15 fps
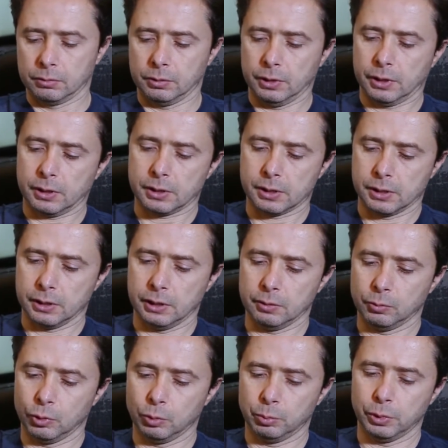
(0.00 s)
Next
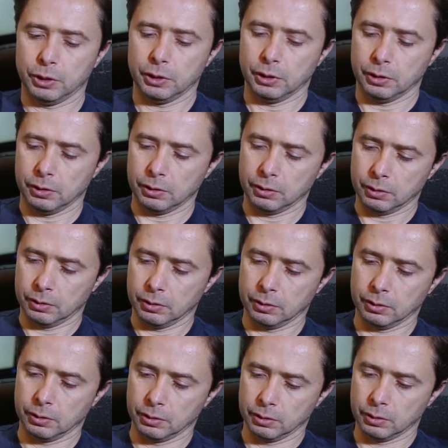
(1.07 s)
thing will be
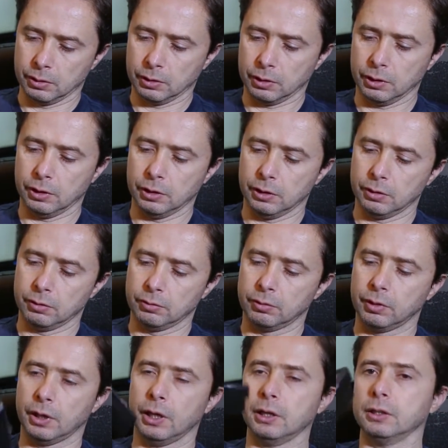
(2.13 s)
a
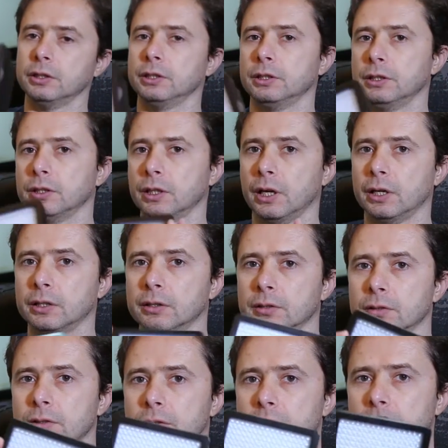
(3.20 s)
LED light.
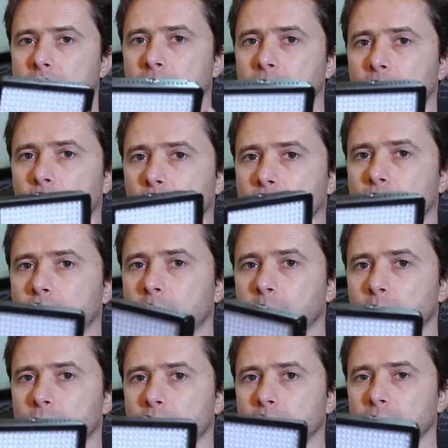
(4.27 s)
It's like
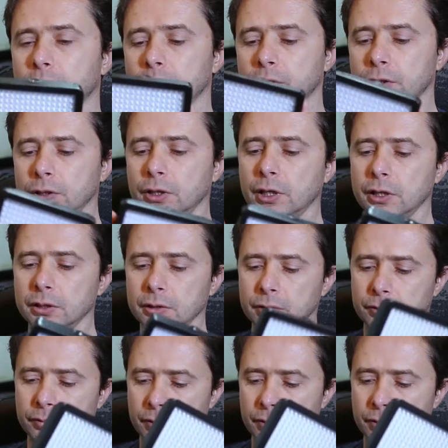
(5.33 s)
on-camera LED light.